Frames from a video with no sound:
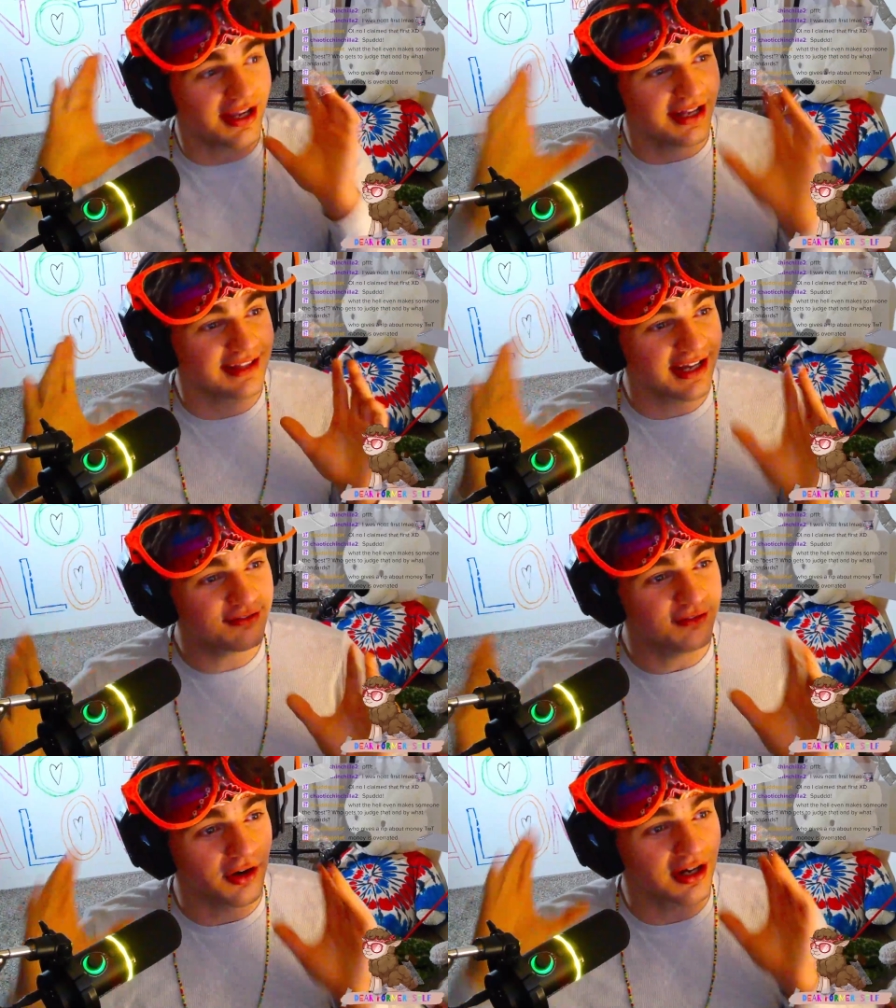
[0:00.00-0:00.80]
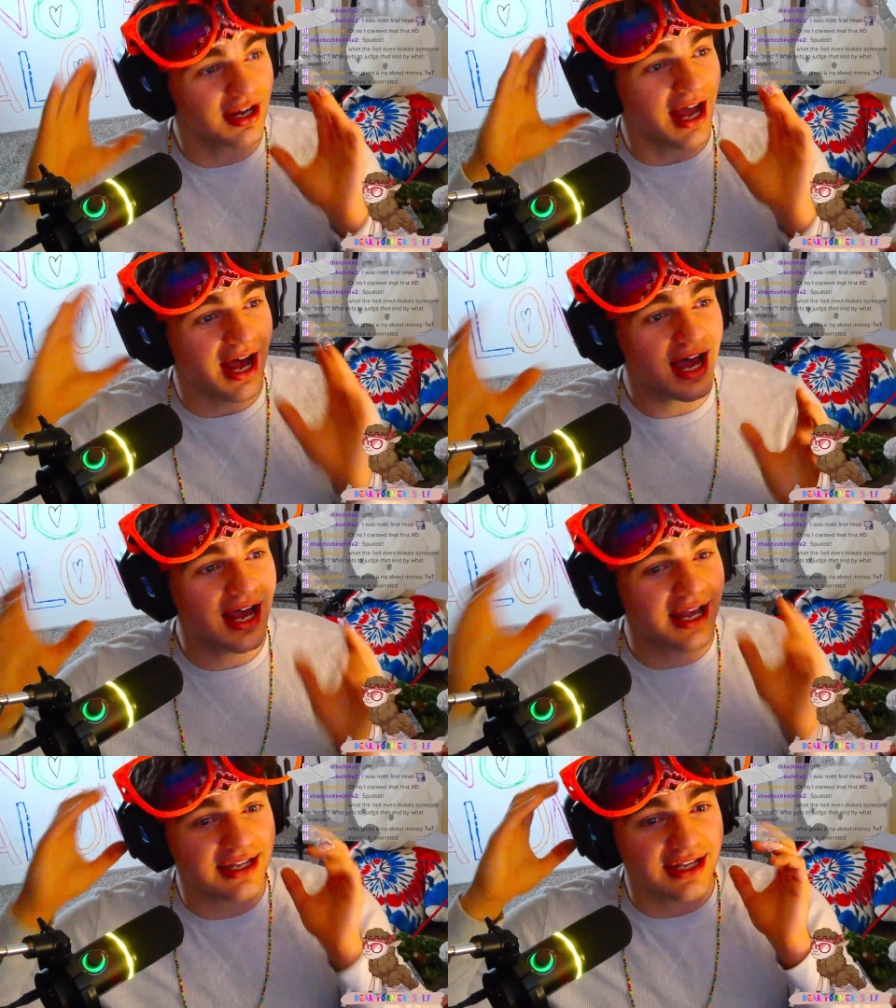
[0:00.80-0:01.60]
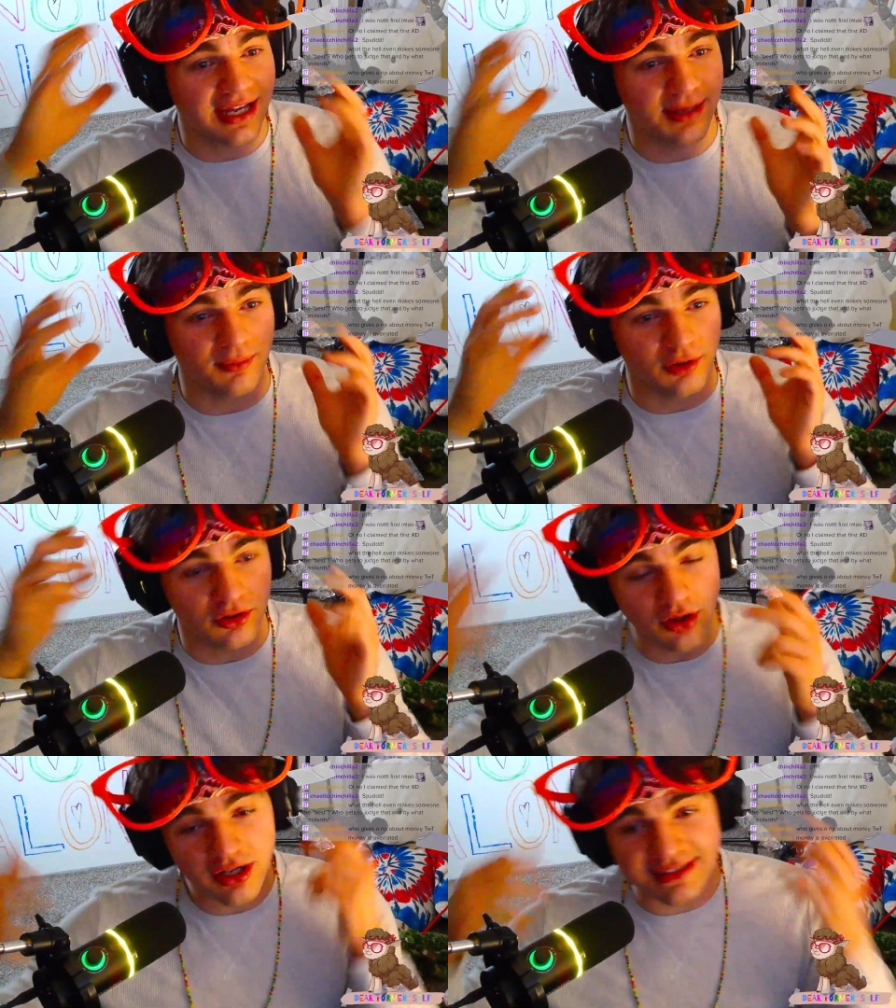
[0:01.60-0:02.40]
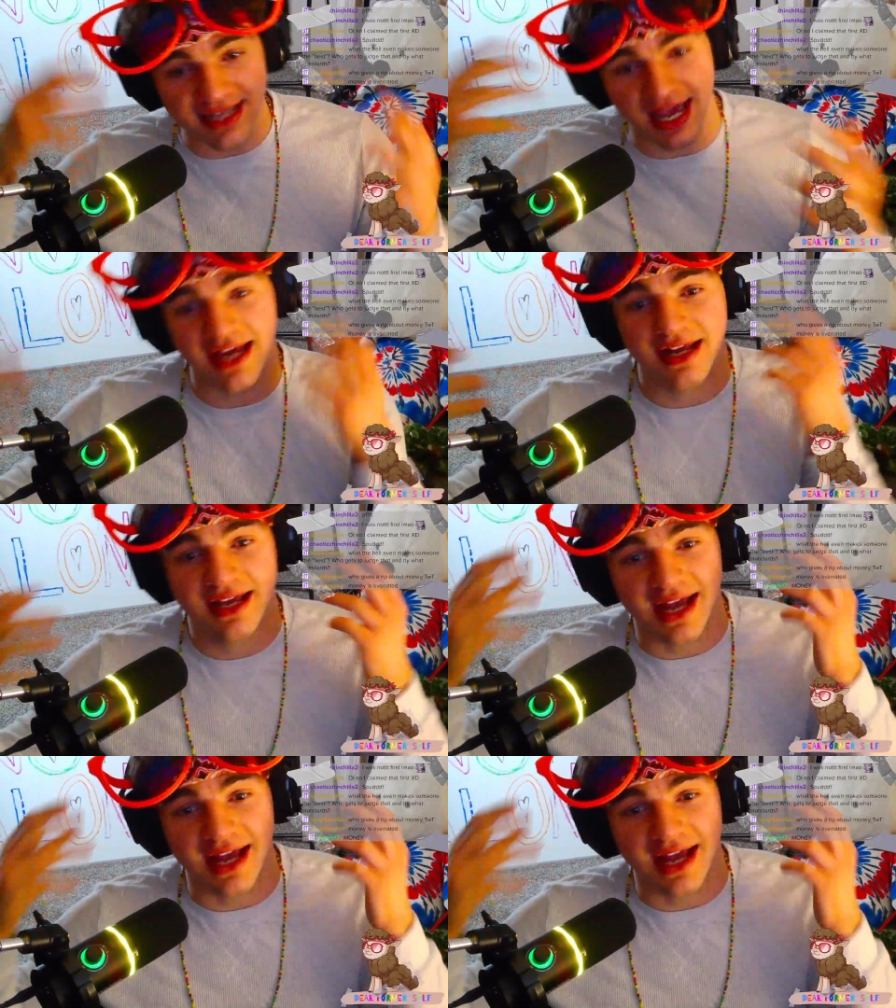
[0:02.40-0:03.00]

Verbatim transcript: and therefore I am looked at